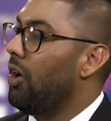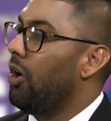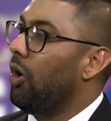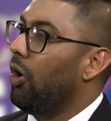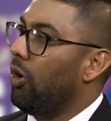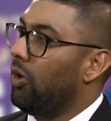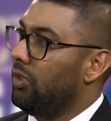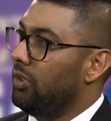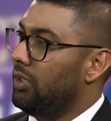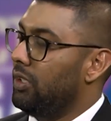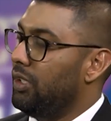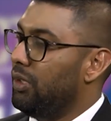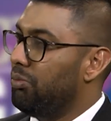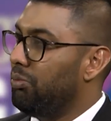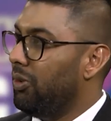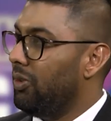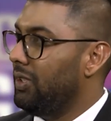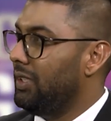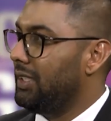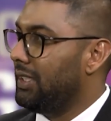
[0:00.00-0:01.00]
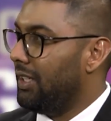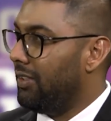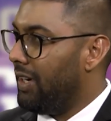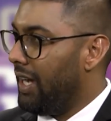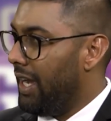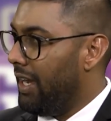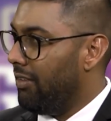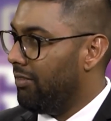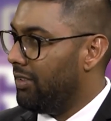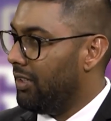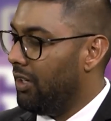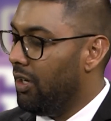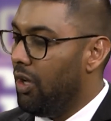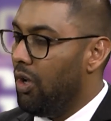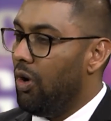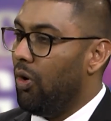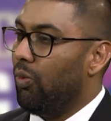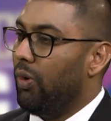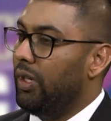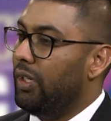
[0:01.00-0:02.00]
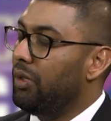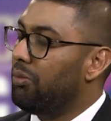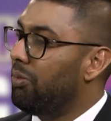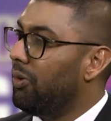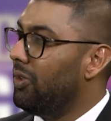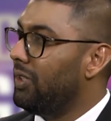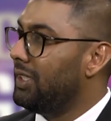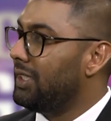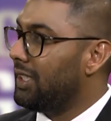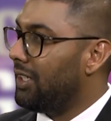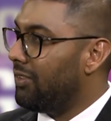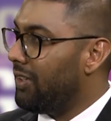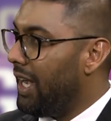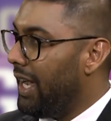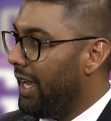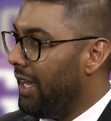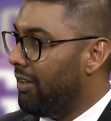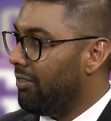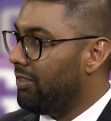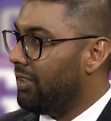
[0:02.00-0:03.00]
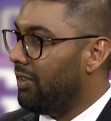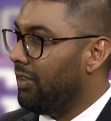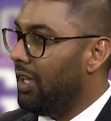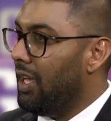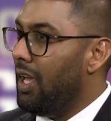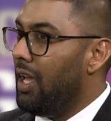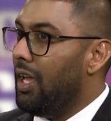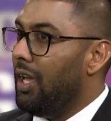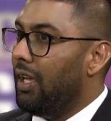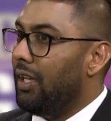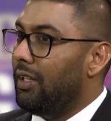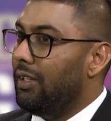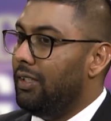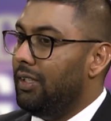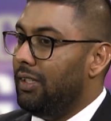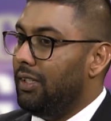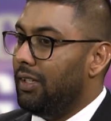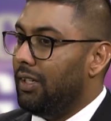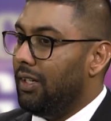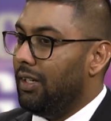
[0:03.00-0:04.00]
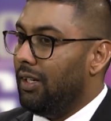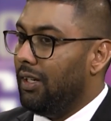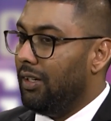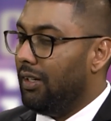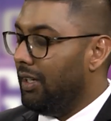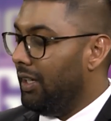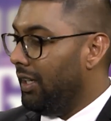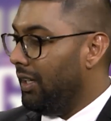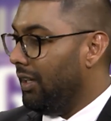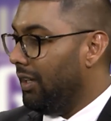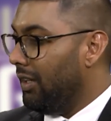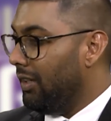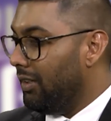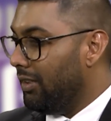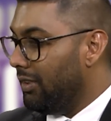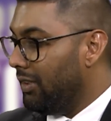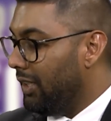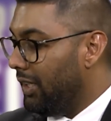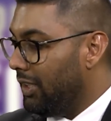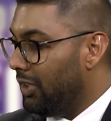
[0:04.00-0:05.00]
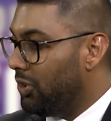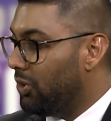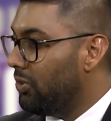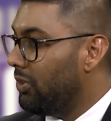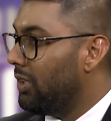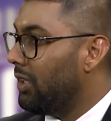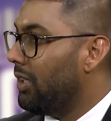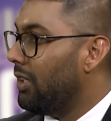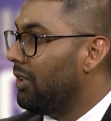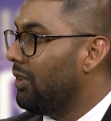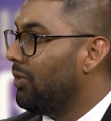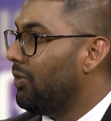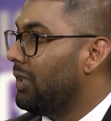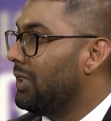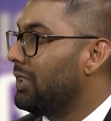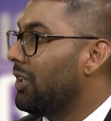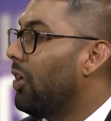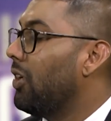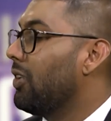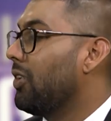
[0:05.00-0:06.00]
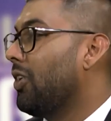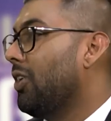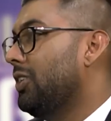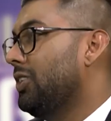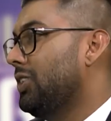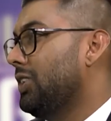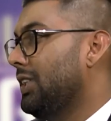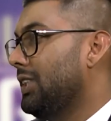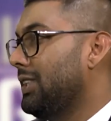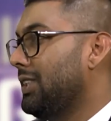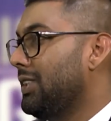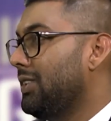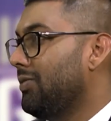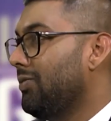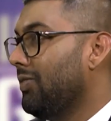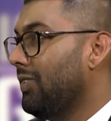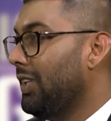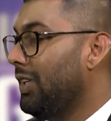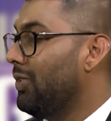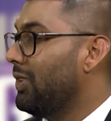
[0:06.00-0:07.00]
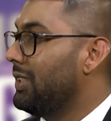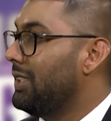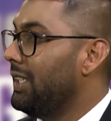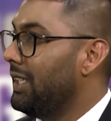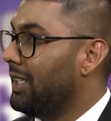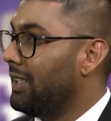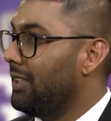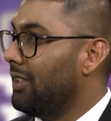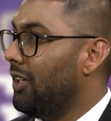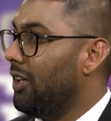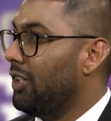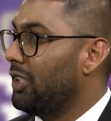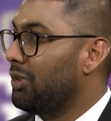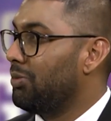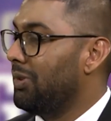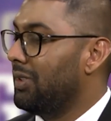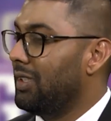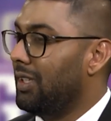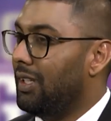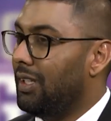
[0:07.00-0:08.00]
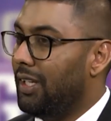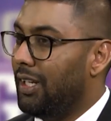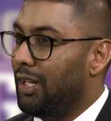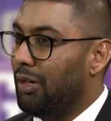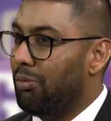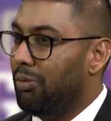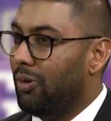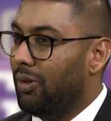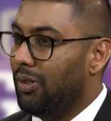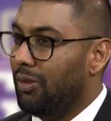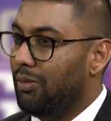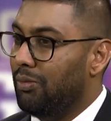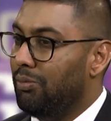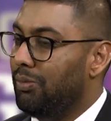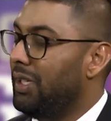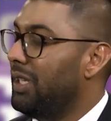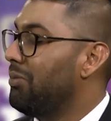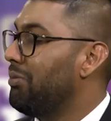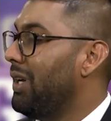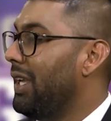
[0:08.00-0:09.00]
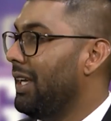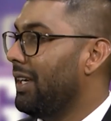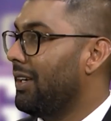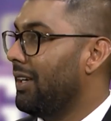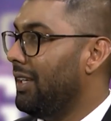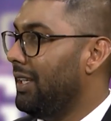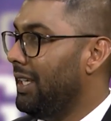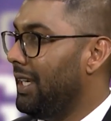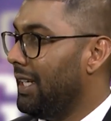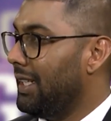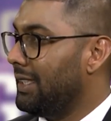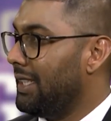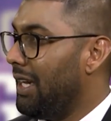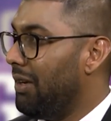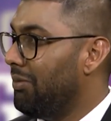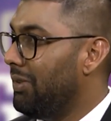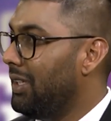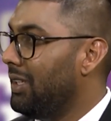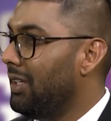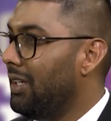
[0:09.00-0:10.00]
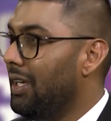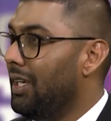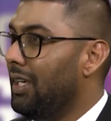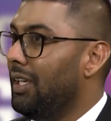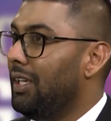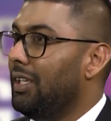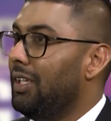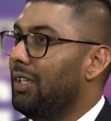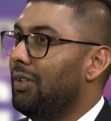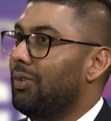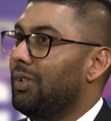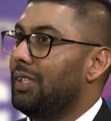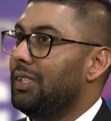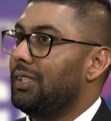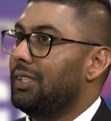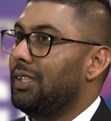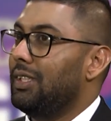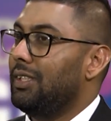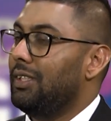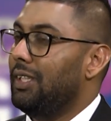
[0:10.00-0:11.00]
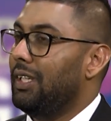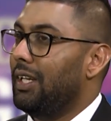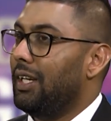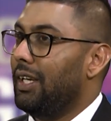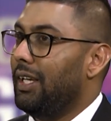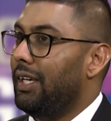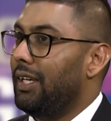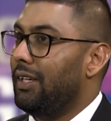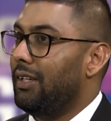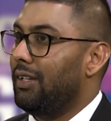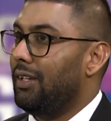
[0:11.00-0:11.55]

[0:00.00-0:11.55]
until the police arrived. When the police arrived, the intruder was unconscious. He was taken to hospital, and upon being medically examined, he was declared